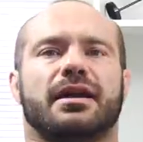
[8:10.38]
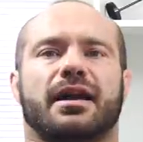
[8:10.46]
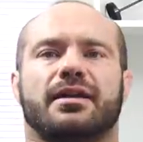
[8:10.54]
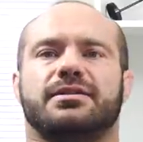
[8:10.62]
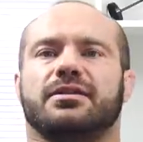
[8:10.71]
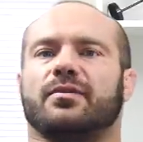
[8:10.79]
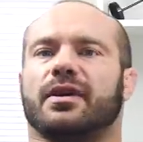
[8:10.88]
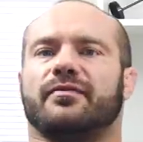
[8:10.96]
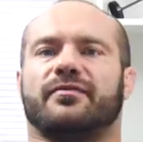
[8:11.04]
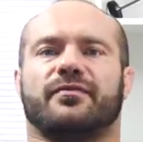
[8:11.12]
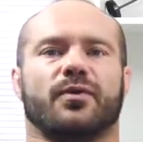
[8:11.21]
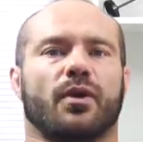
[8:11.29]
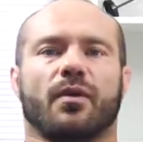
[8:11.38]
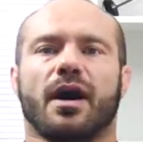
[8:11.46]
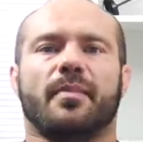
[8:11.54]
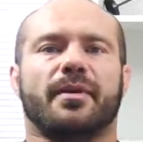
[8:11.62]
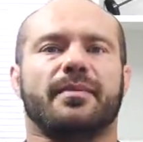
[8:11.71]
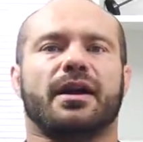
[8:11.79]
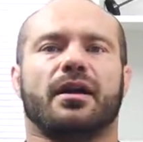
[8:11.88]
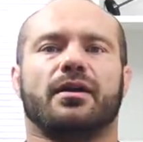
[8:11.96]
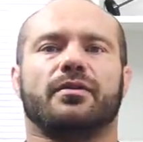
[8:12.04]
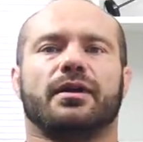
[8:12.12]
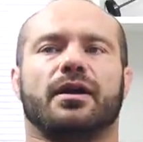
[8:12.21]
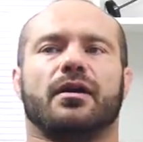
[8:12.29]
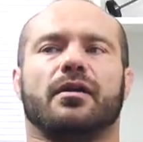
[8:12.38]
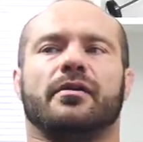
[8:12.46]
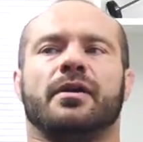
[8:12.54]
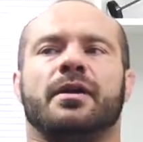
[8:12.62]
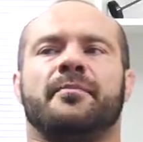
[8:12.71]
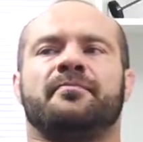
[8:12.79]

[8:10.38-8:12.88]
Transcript: Like I still want to throw up. I'm not hungry at all.